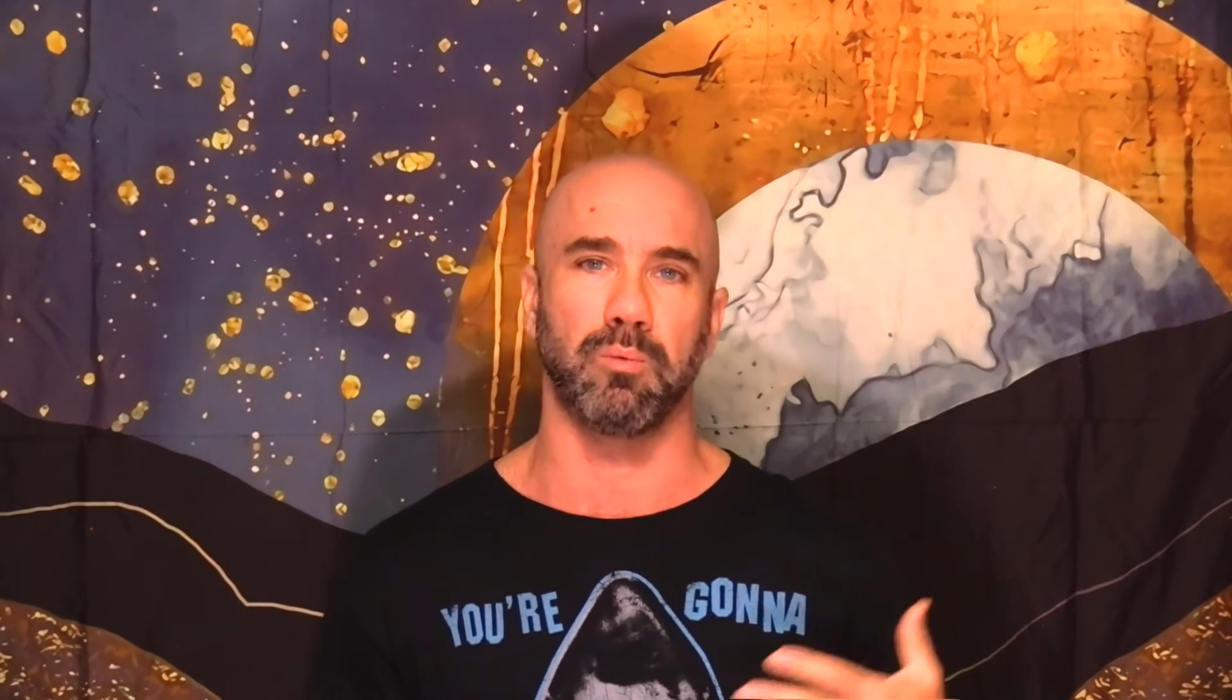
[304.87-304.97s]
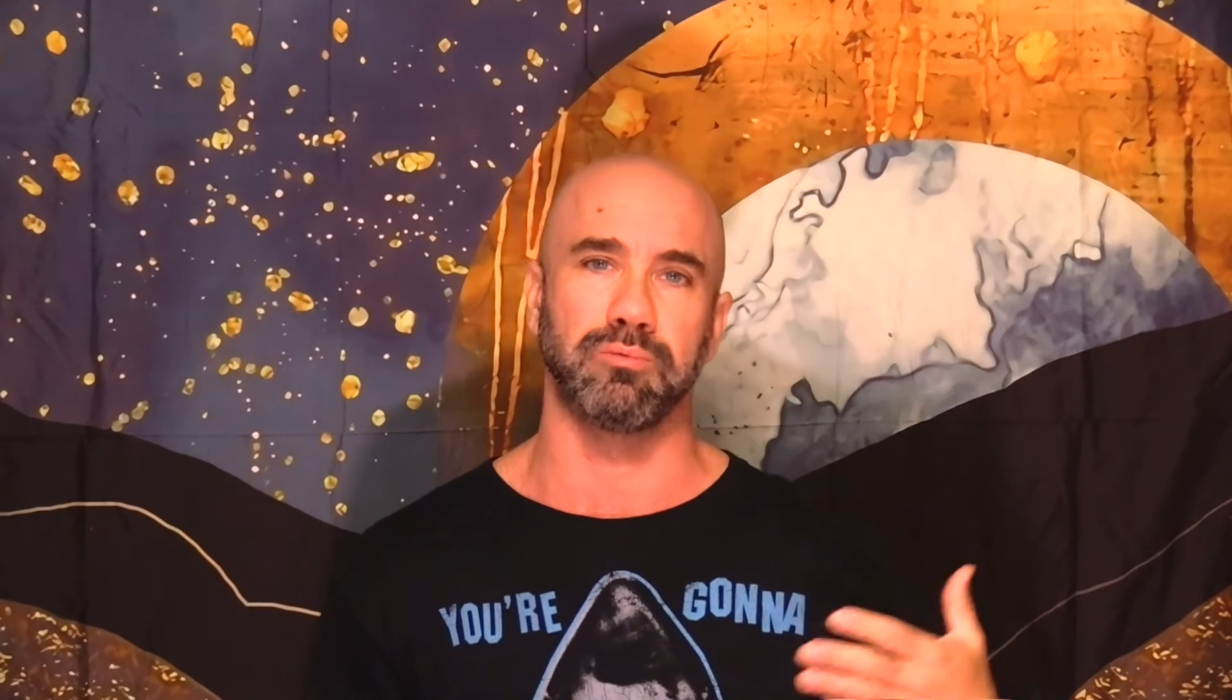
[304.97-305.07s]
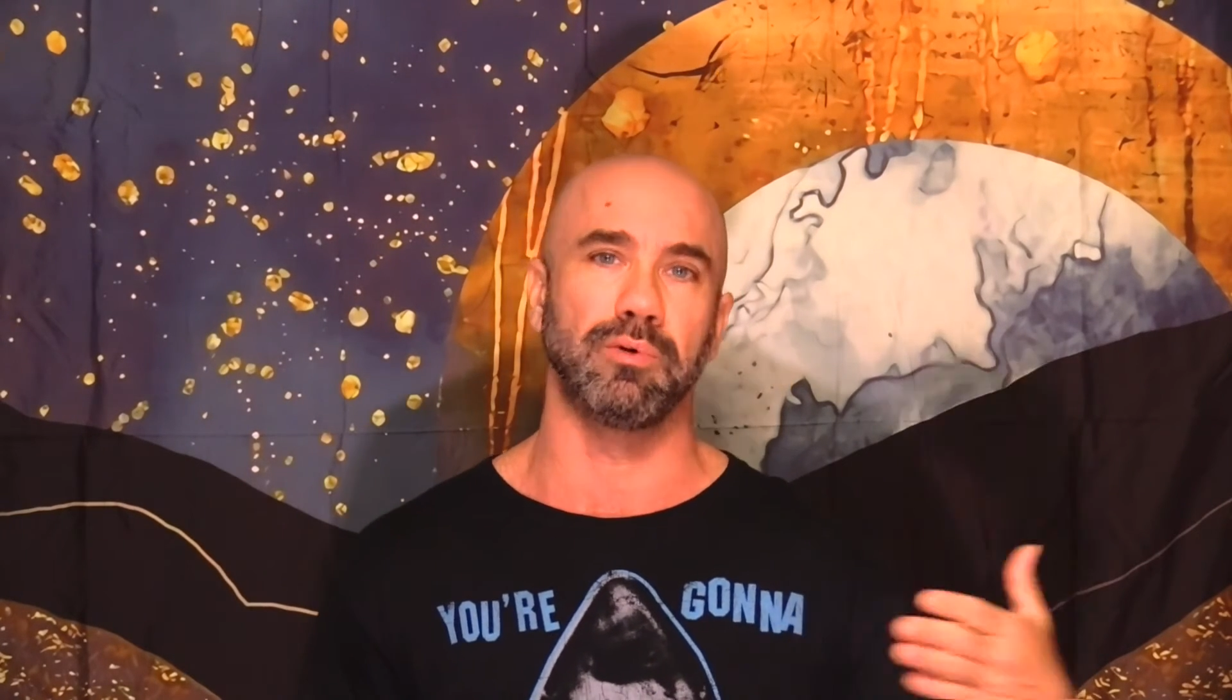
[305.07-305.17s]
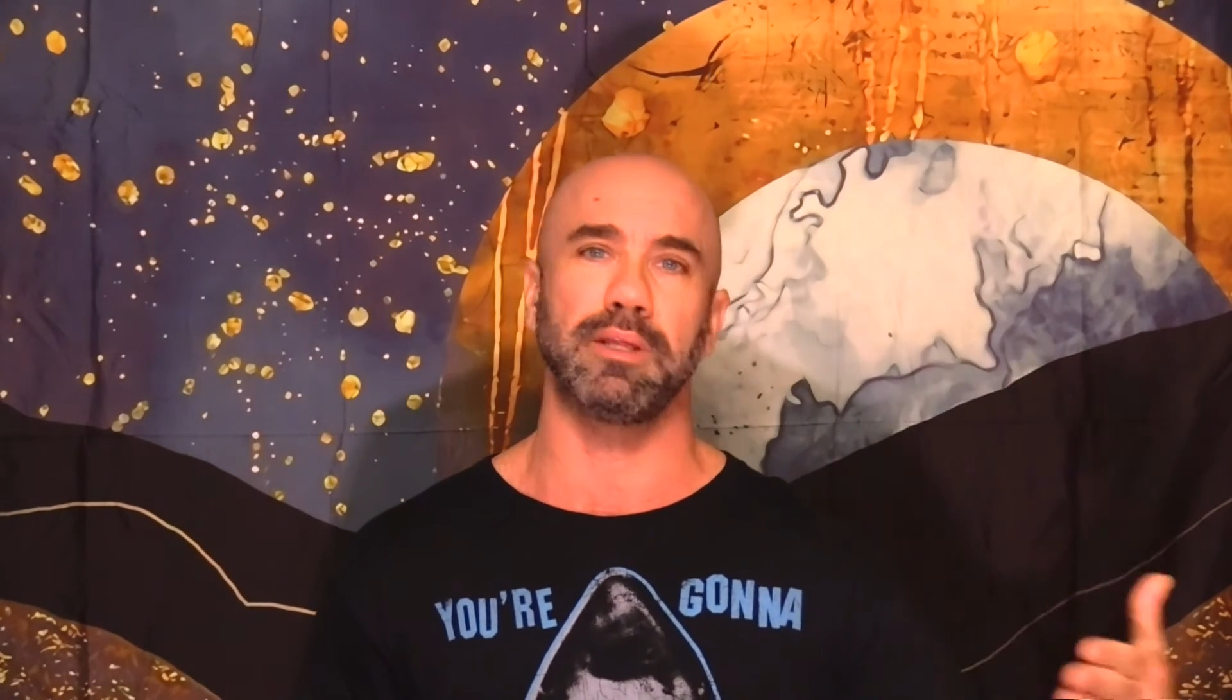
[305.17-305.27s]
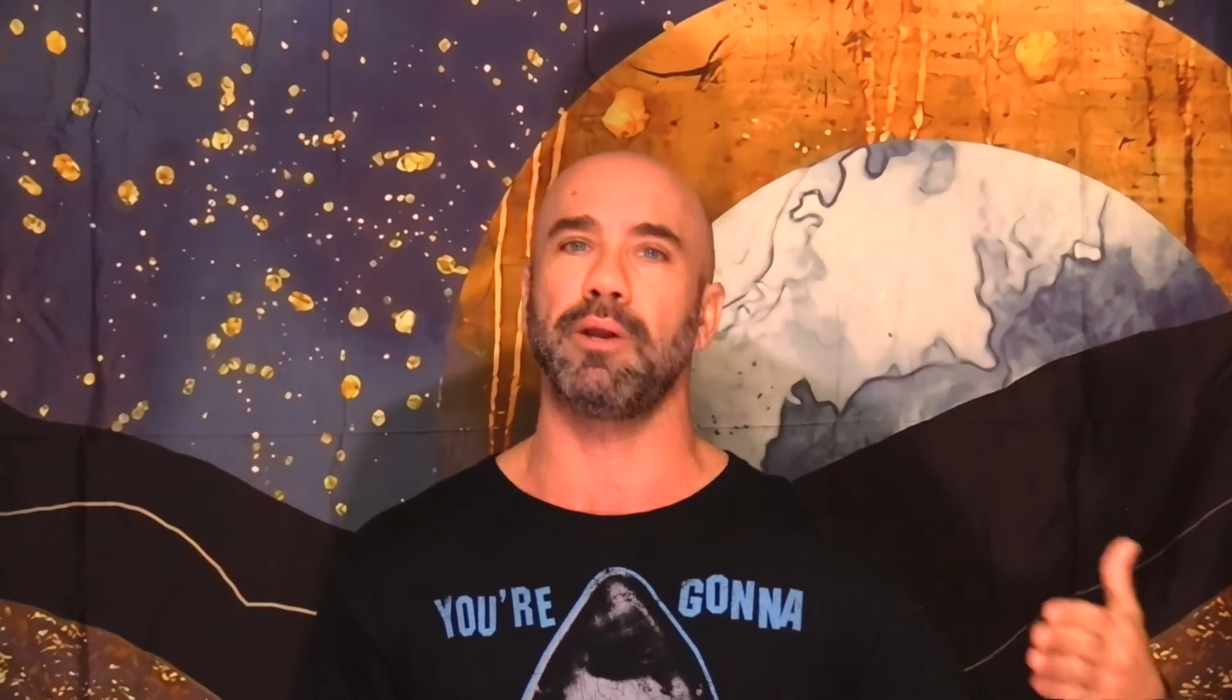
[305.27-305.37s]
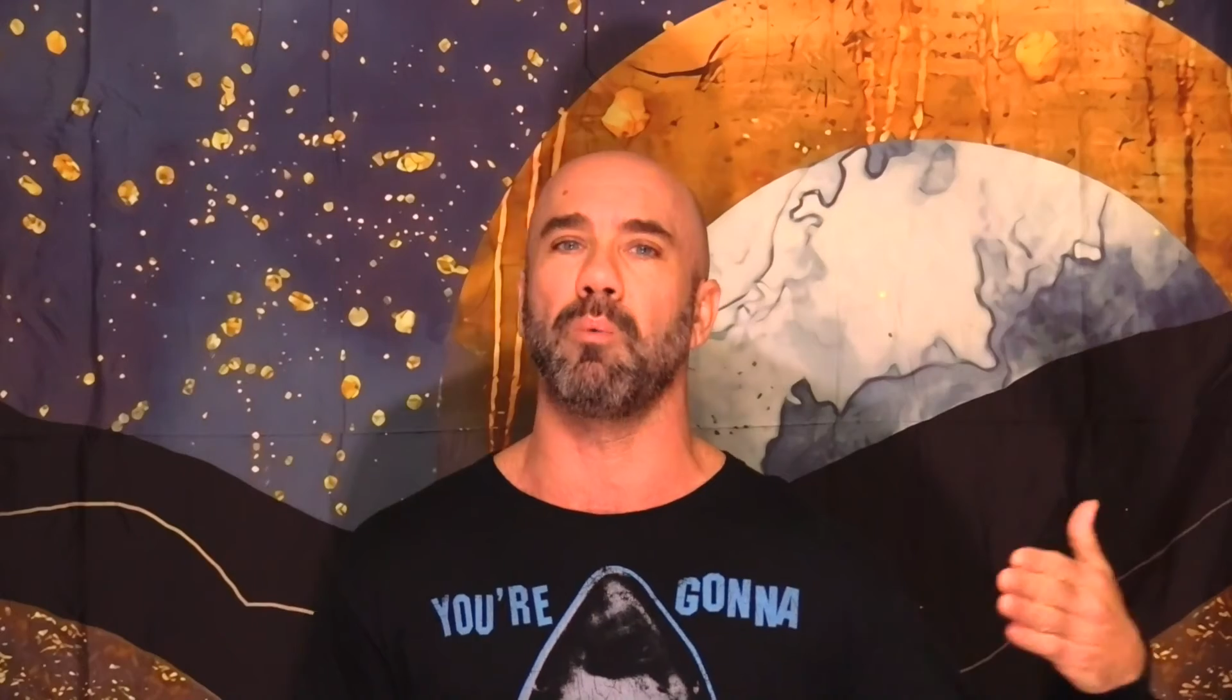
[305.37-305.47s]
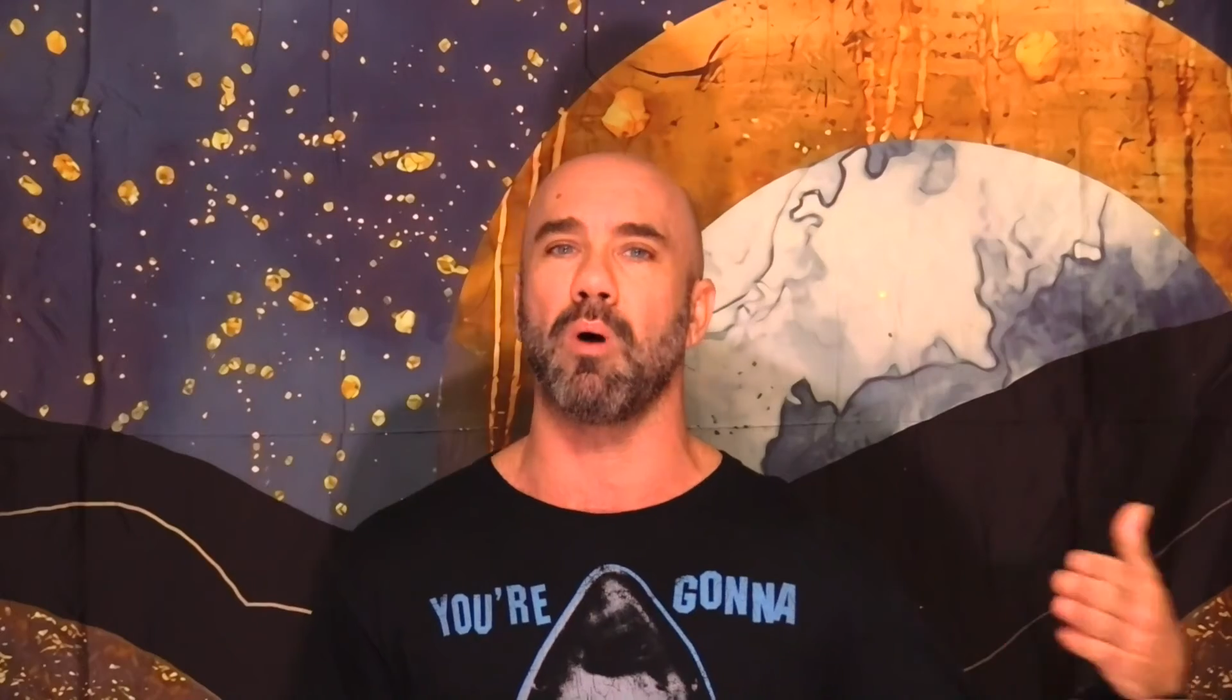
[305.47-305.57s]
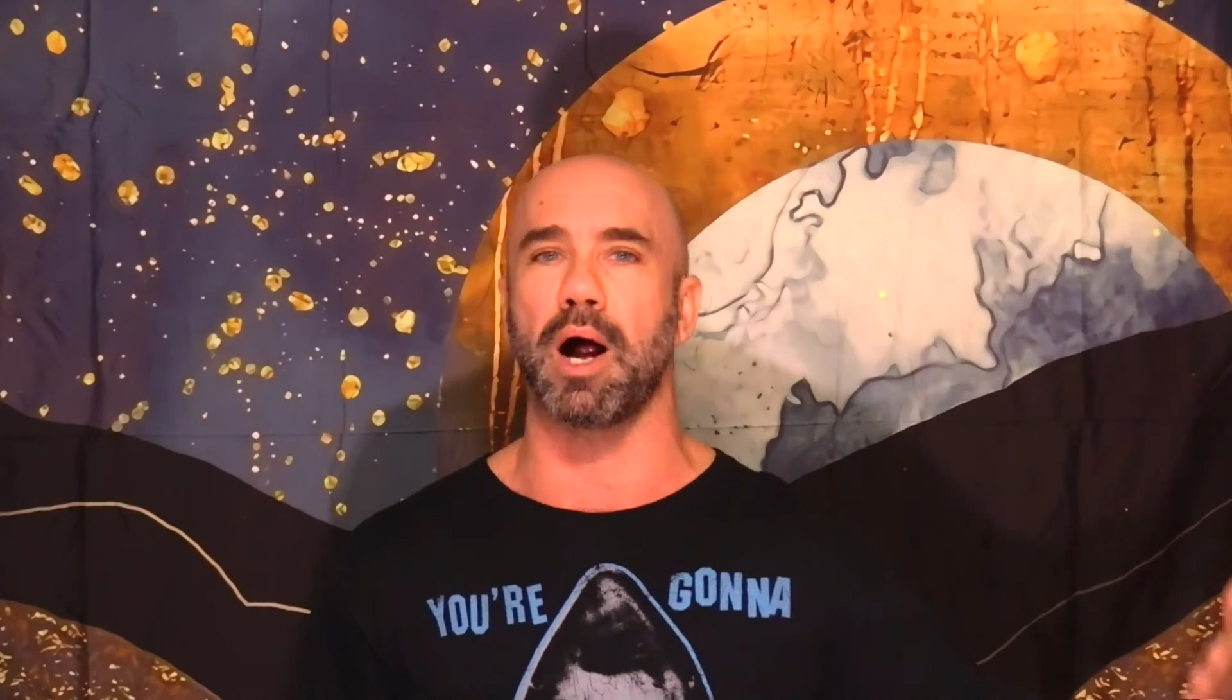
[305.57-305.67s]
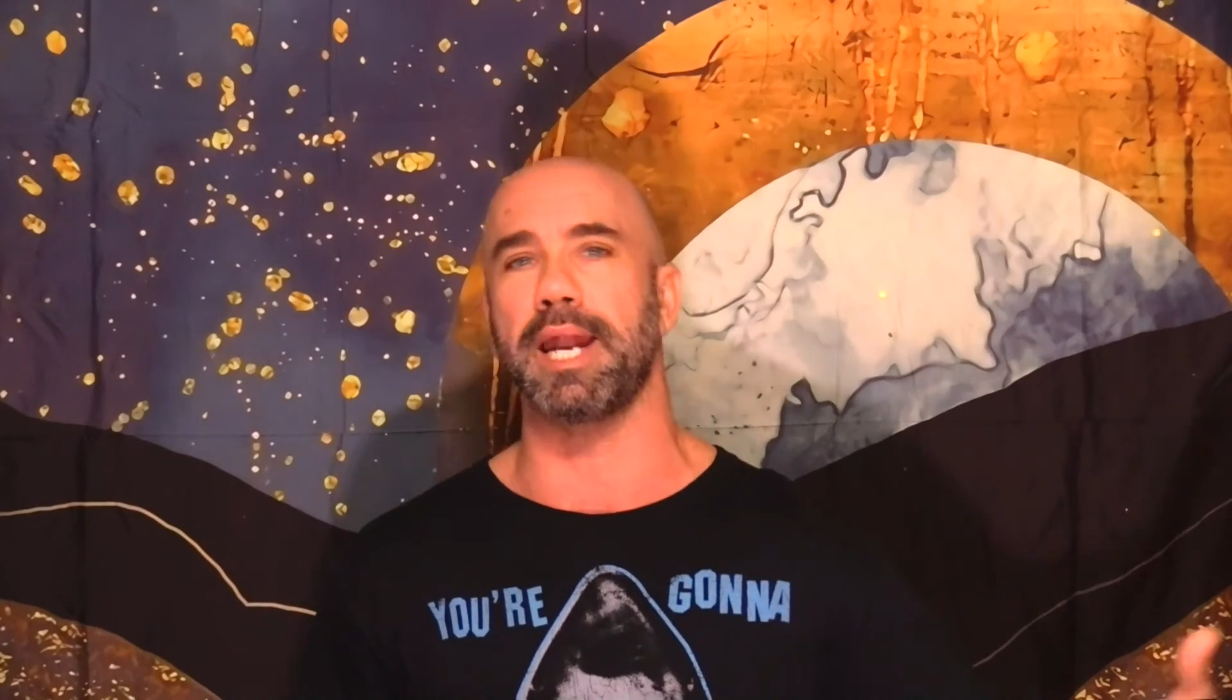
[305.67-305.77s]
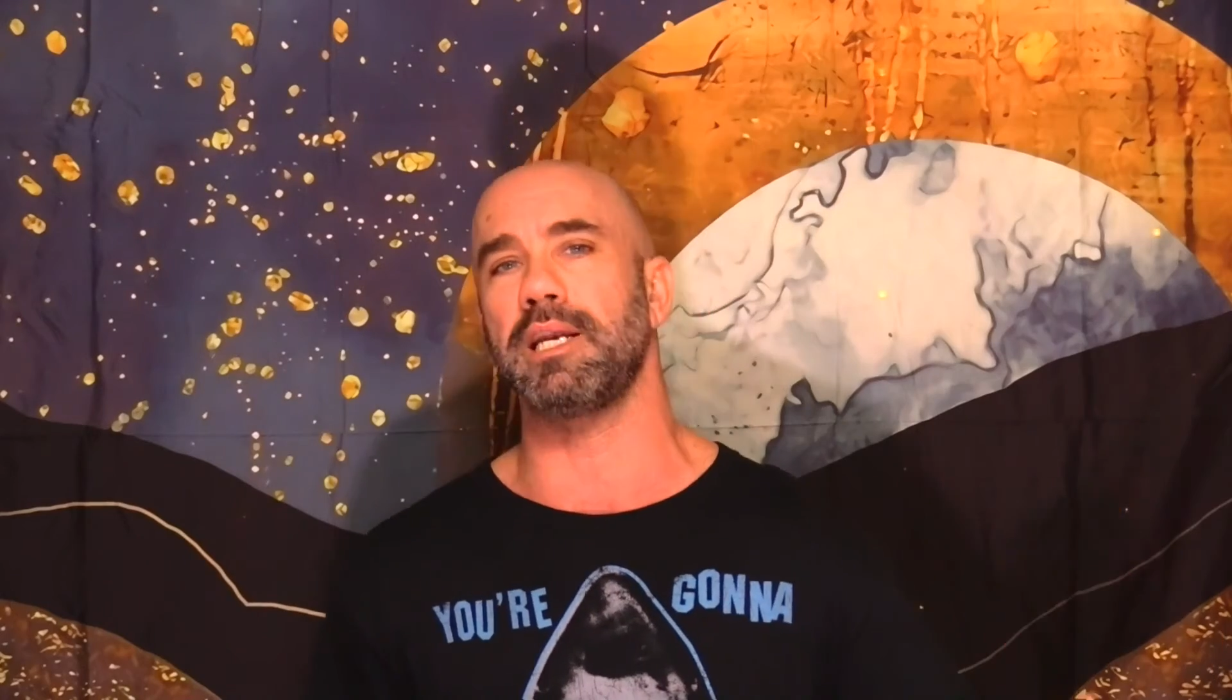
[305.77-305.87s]
really
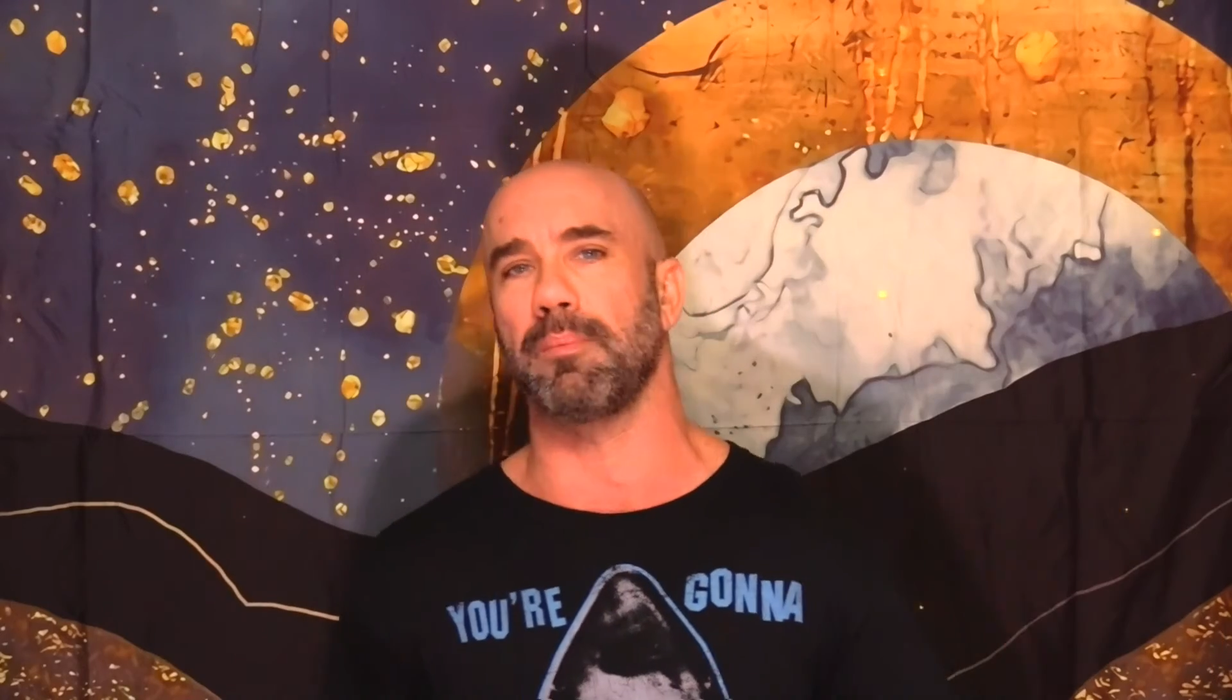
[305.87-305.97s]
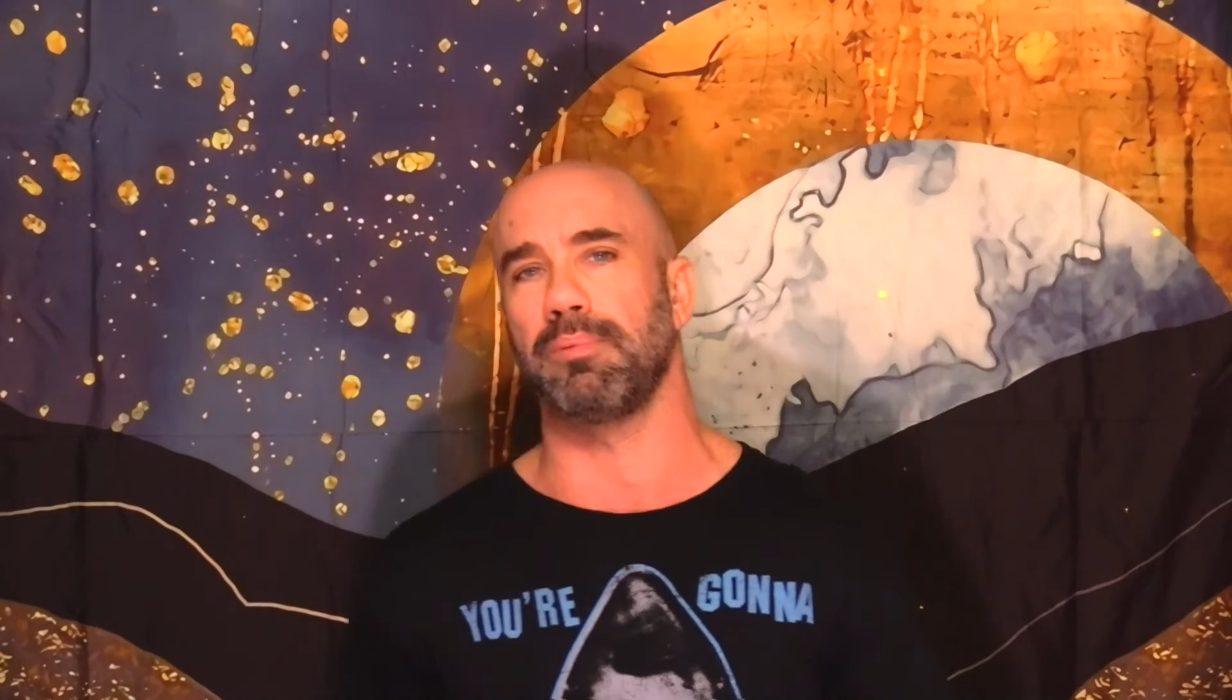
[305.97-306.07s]
wanting